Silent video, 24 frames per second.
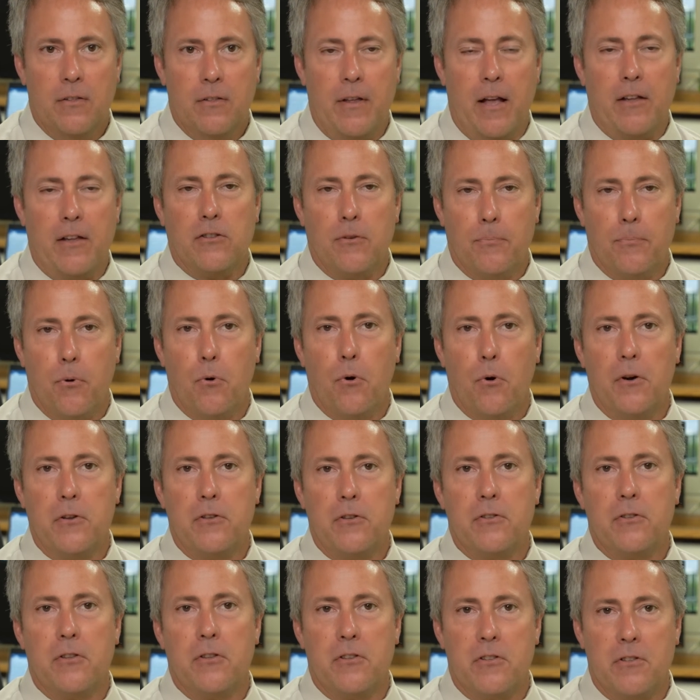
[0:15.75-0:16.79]
that
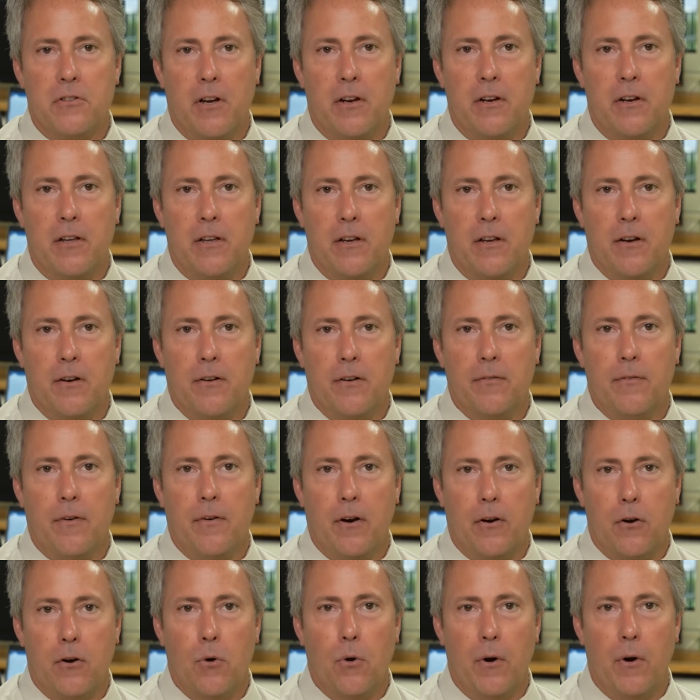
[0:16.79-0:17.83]
supports the study of
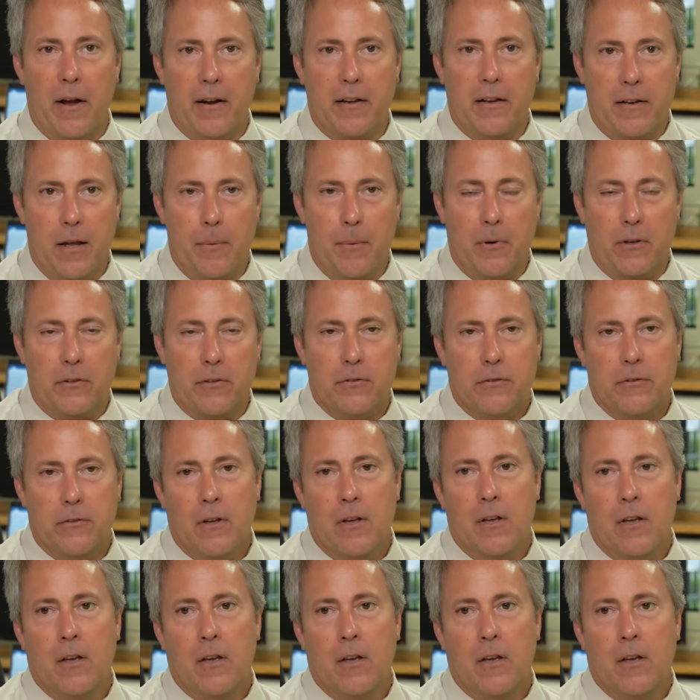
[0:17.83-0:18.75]
our core academics.